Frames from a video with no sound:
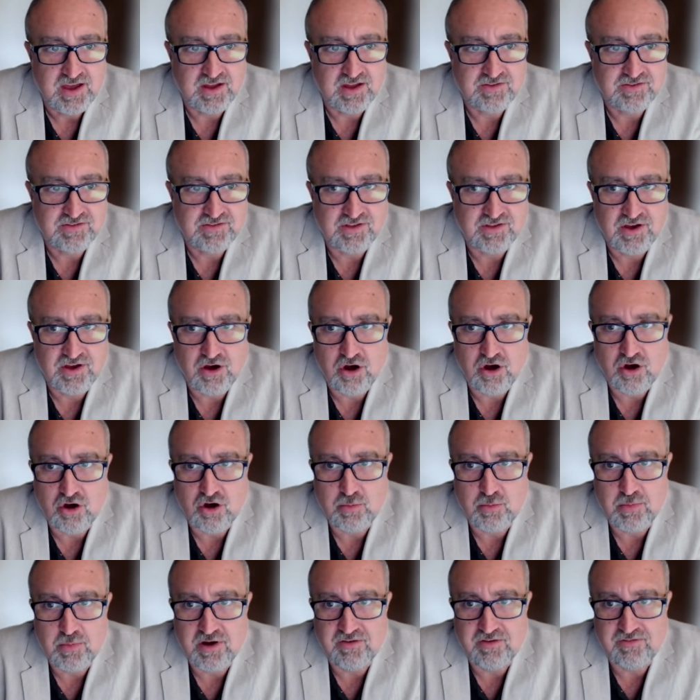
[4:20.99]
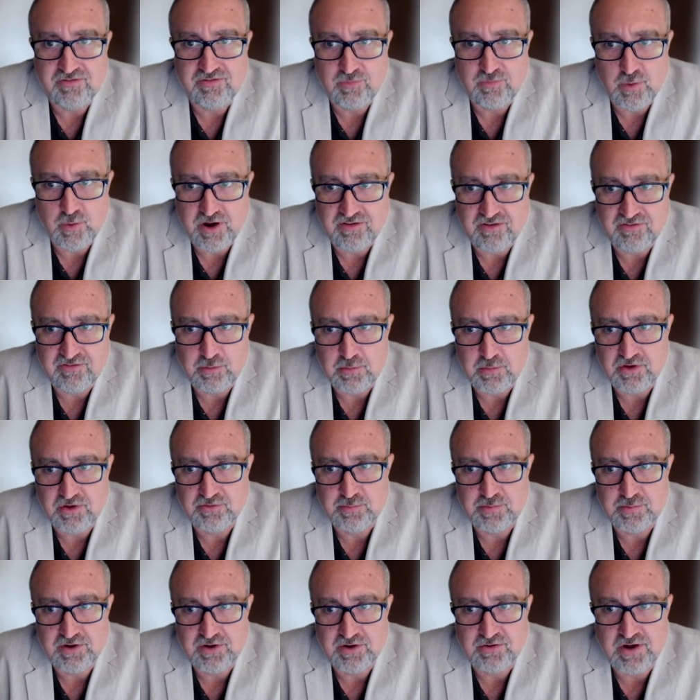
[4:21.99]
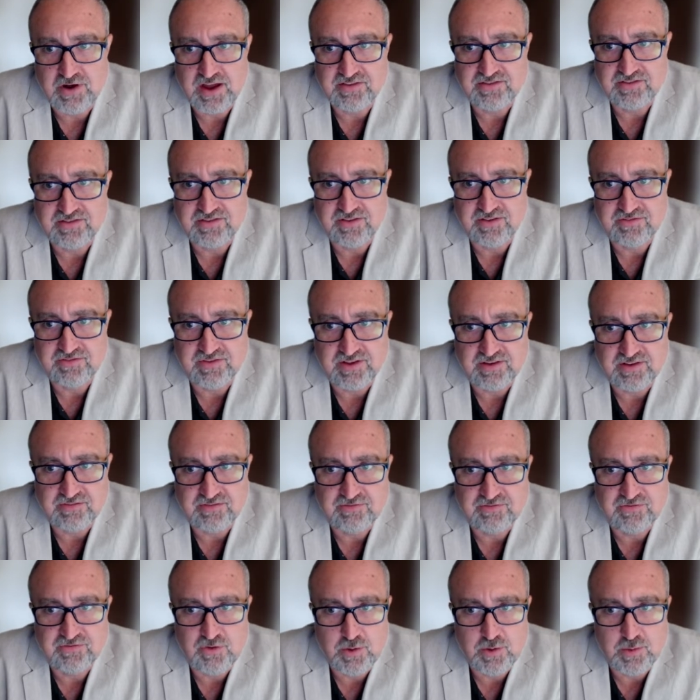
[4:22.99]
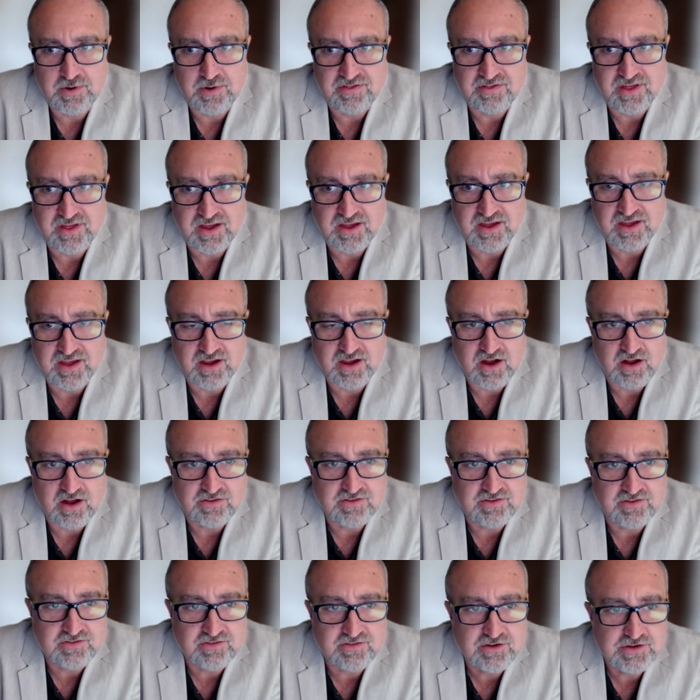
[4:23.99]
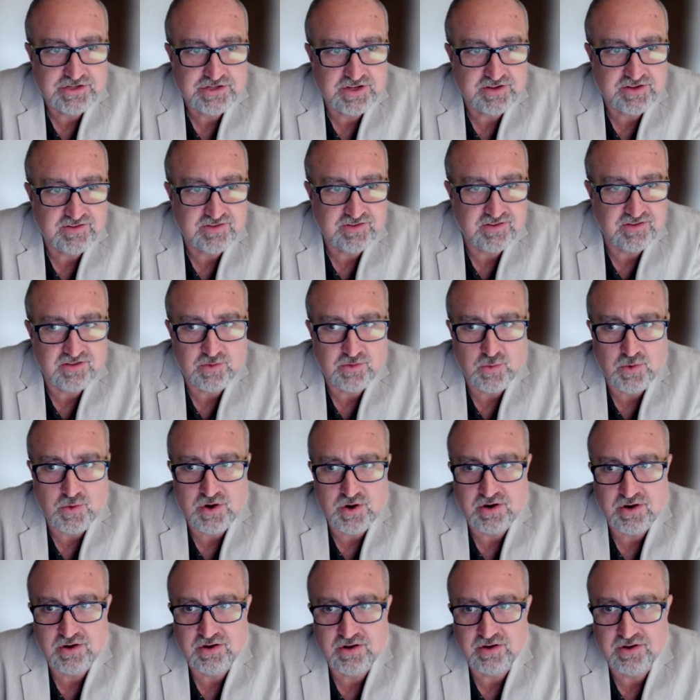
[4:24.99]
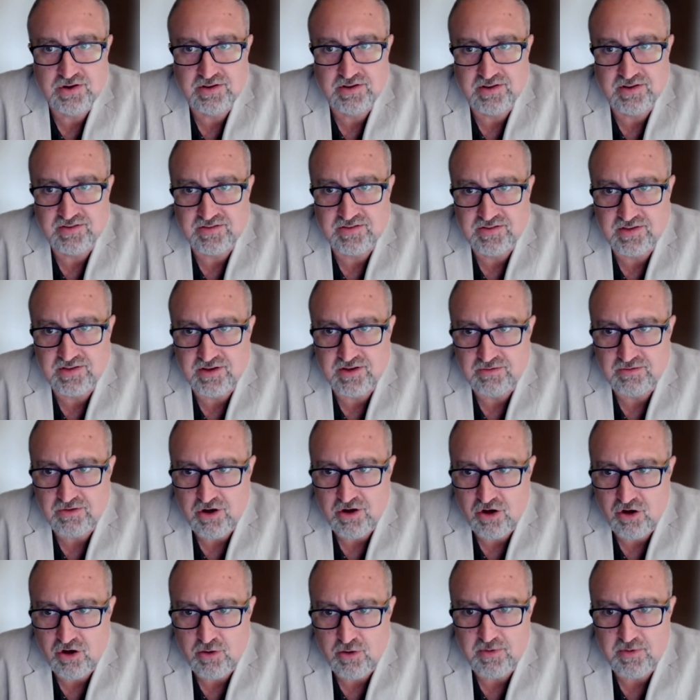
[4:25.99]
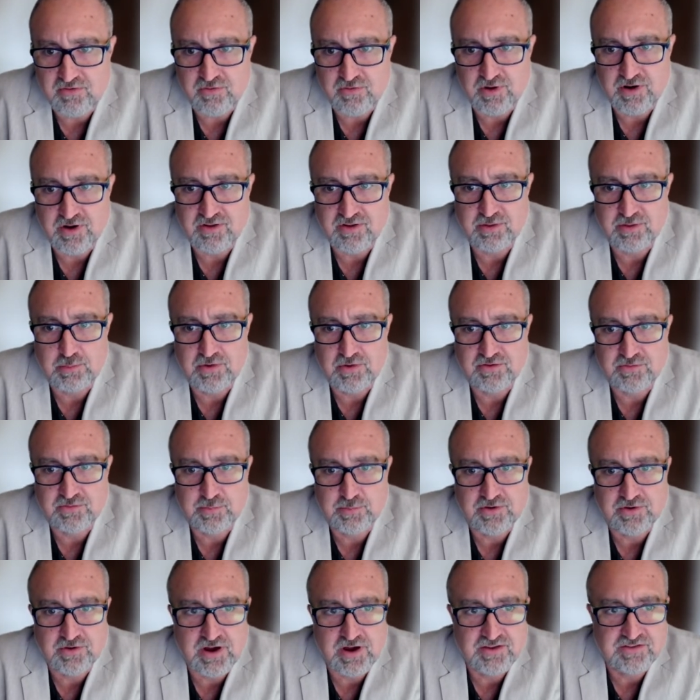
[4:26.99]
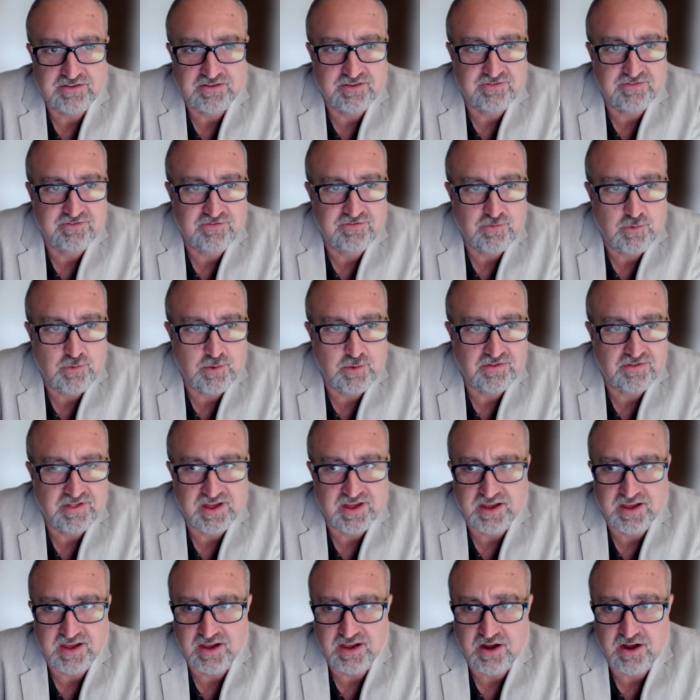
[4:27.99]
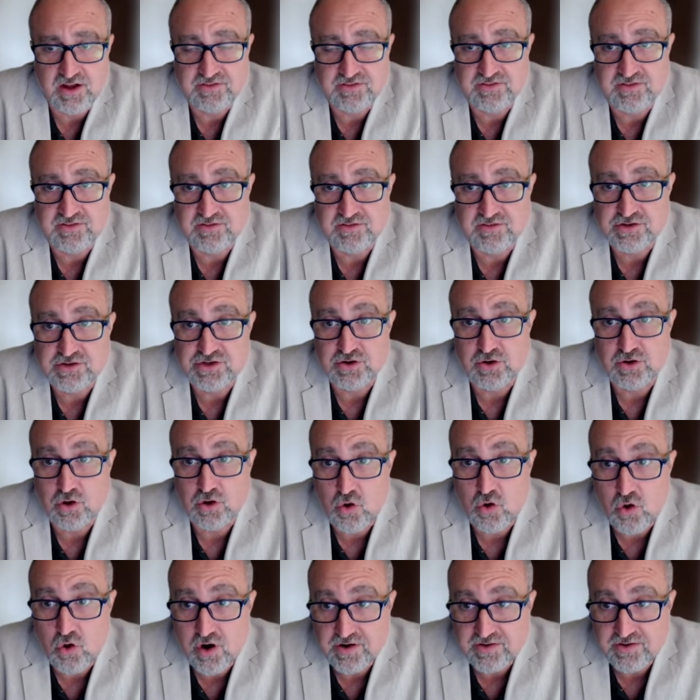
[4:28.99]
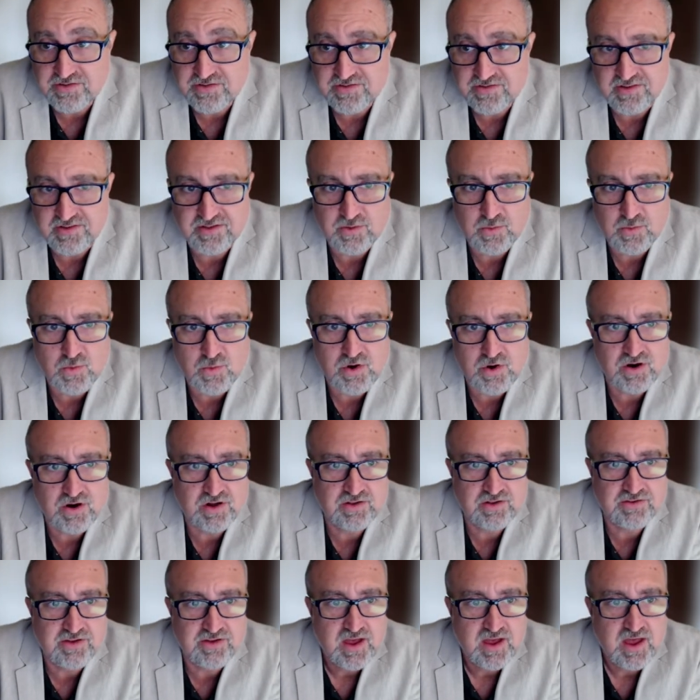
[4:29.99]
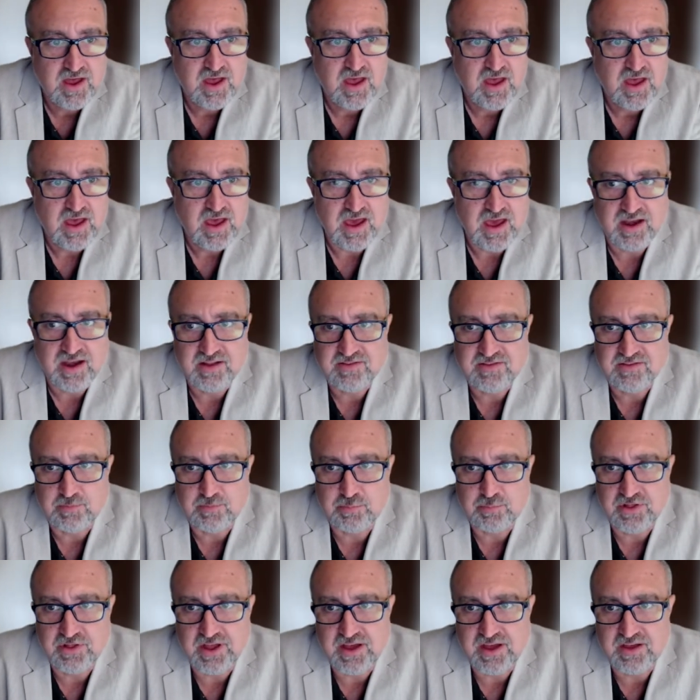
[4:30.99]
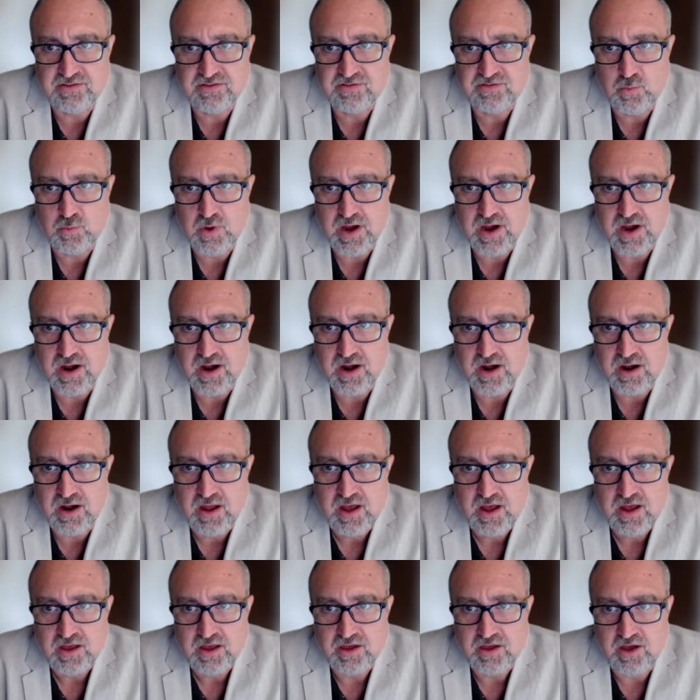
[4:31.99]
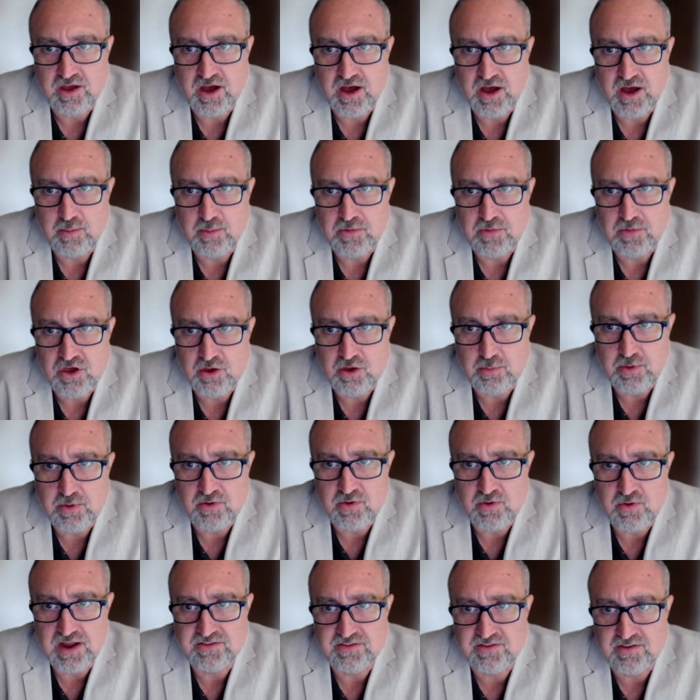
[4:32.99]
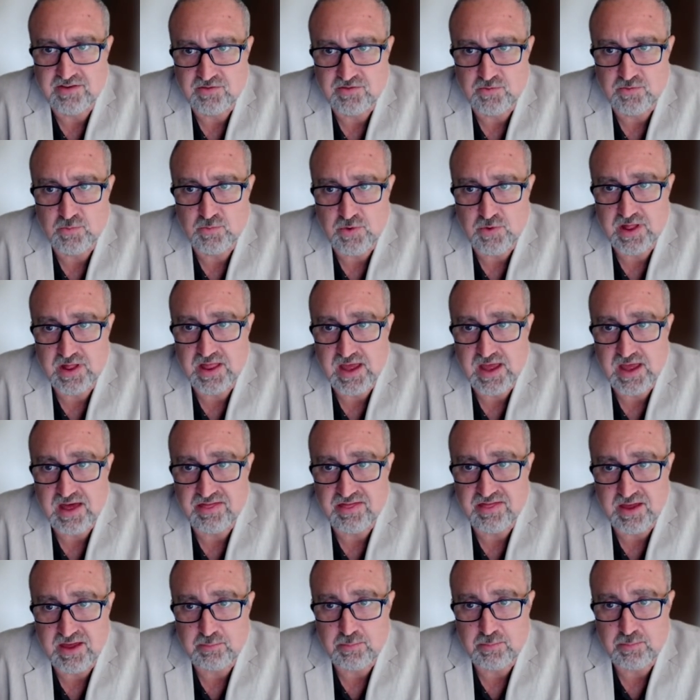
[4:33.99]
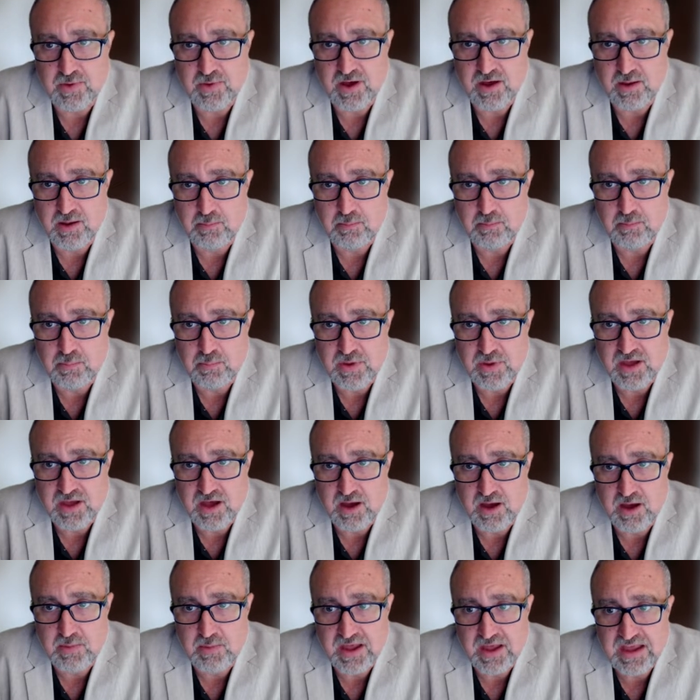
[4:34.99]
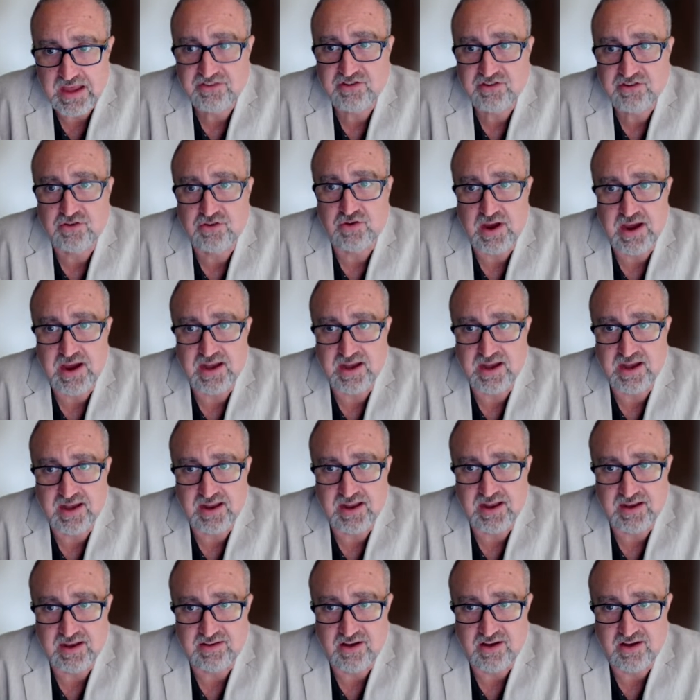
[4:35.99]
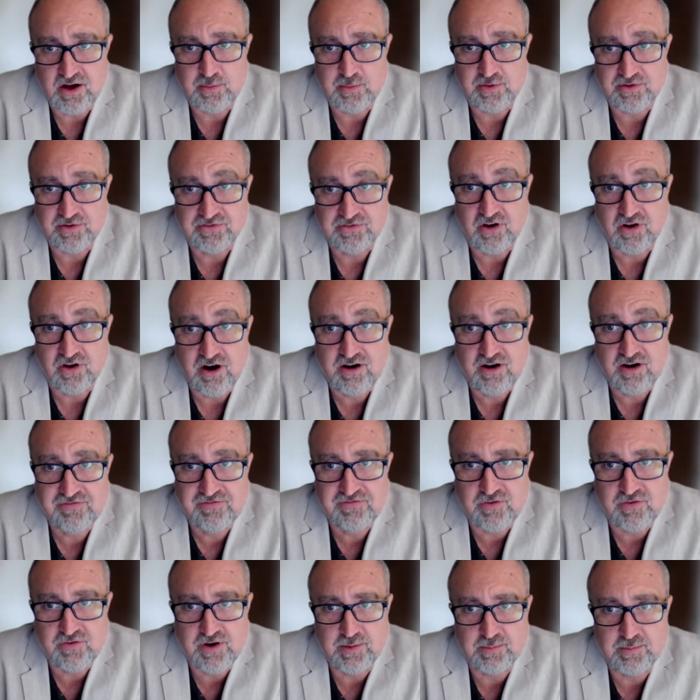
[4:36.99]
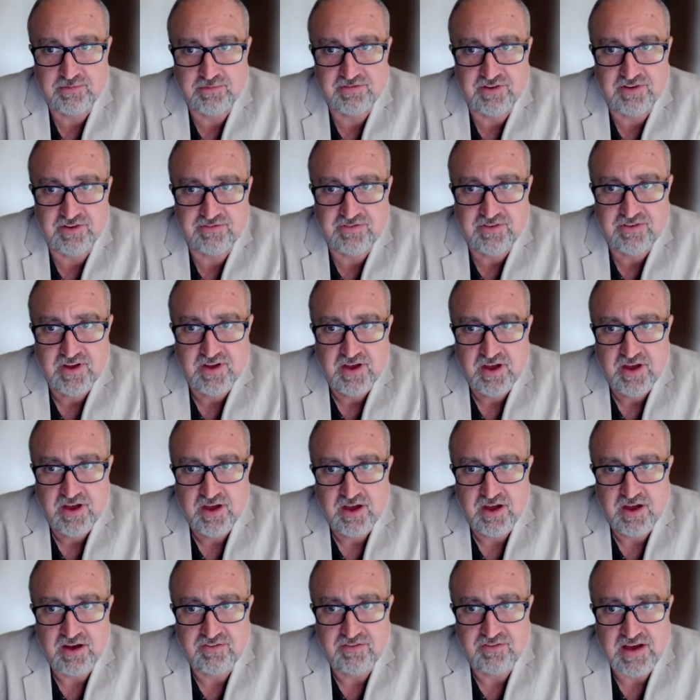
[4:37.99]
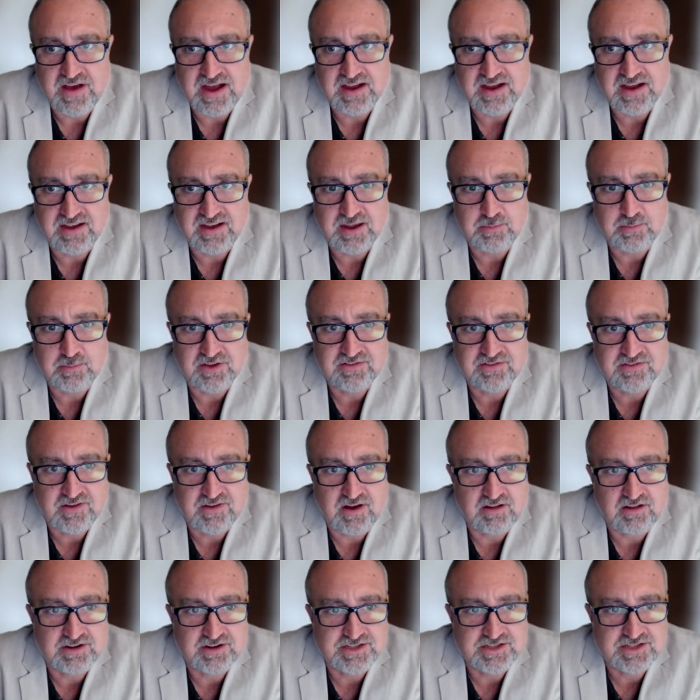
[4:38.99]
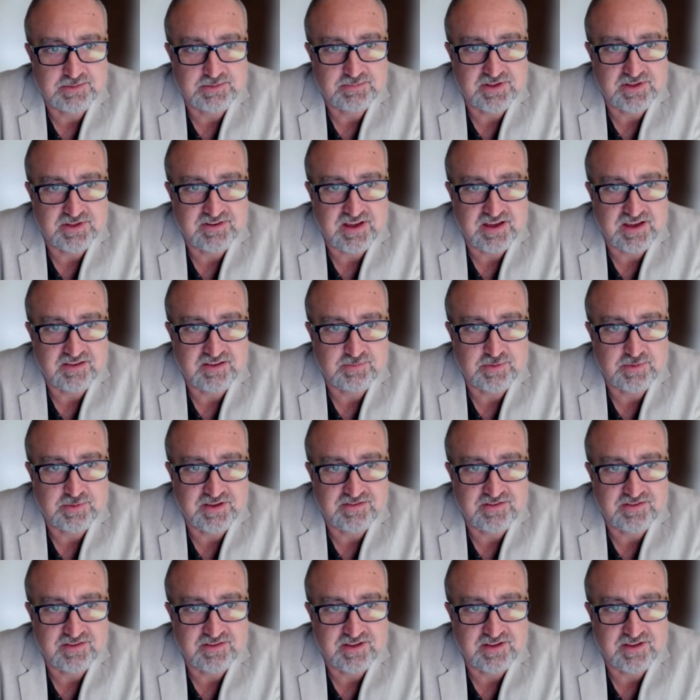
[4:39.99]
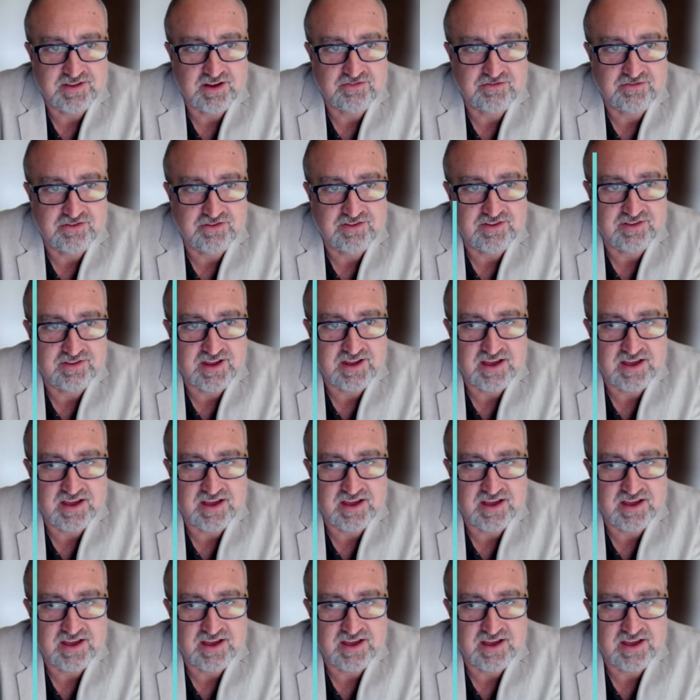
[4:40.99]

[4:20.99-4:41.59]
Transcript: It's the home of one of the most progressive and forward-thinking constitutions in the world. It's the home of one of the most progressive, forward-thinking constitutional courts in the world. And it's a place where human rights has really, I think, become integrated into almost all forms of academic scholarship that takes place in the country